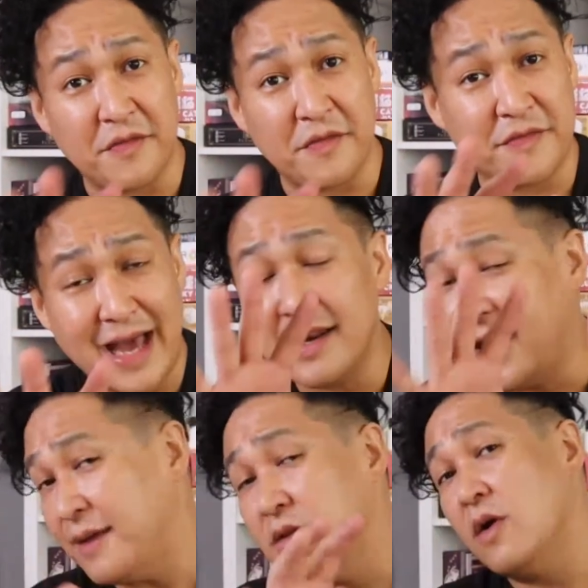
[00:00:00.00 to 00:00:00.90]
that
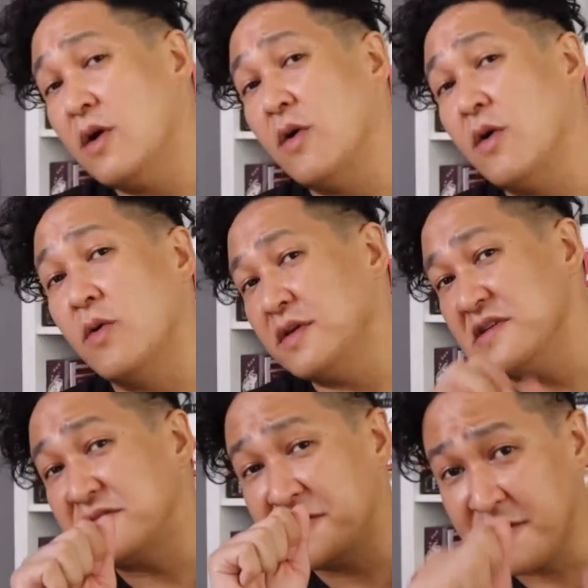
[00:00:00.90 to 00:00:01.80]
game alone
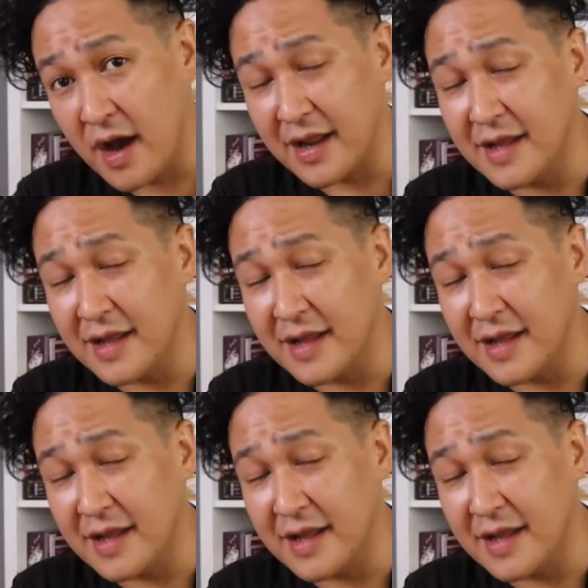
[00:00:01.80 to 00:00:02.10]
is fun.